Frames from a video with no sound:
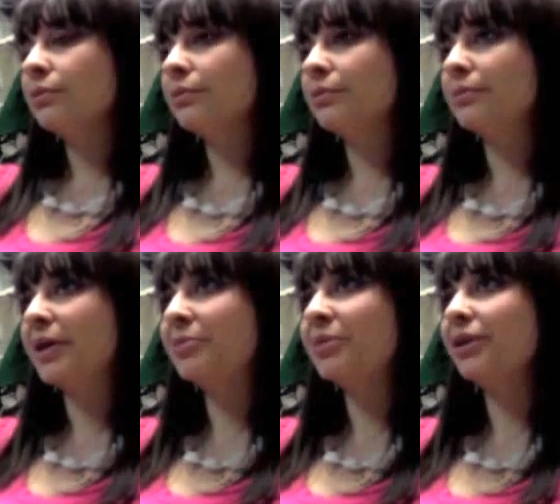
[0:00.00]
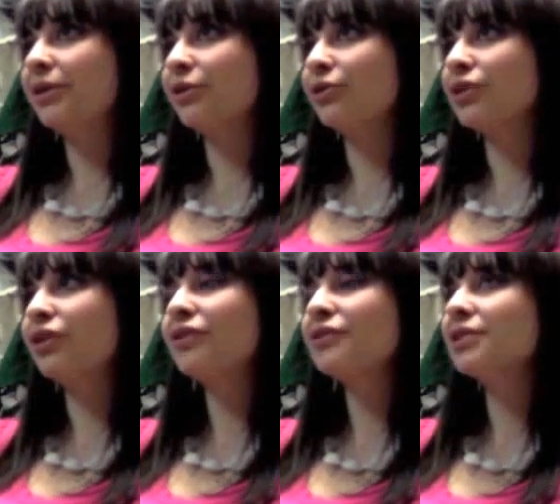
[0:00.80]
My peers, I don't
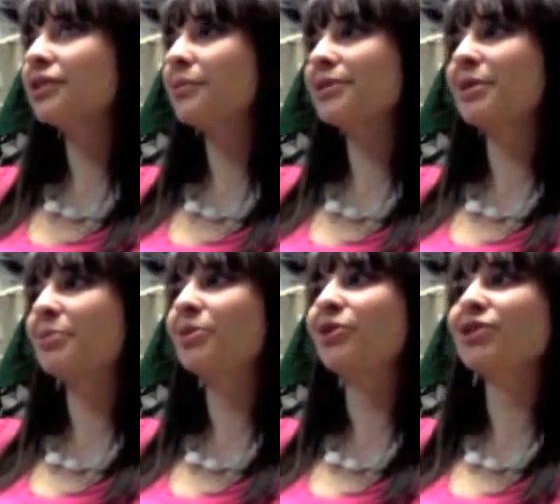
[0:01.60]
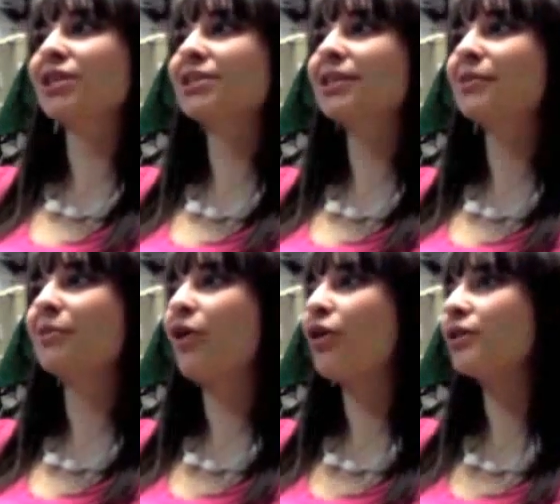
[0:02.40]
even see them as my peers. I see them
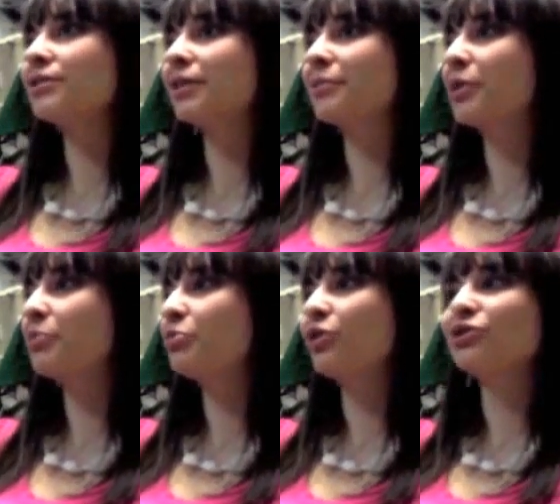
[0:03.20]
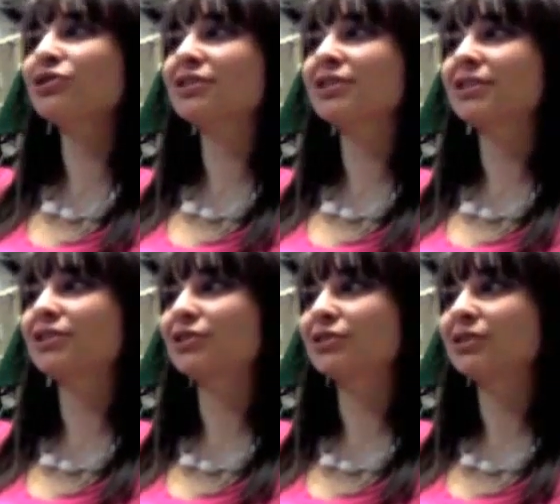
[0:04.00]
all as like my brothers and
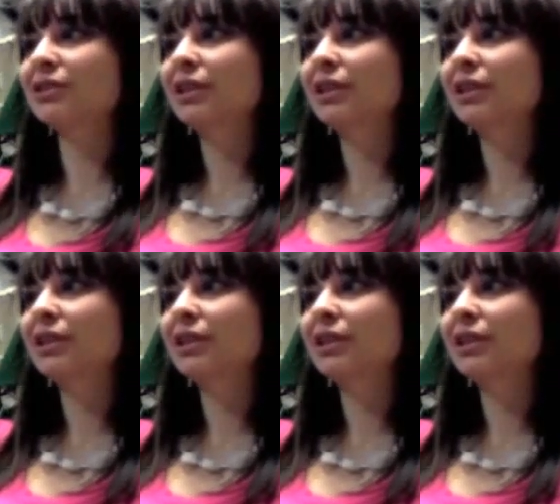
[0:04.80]
sisters.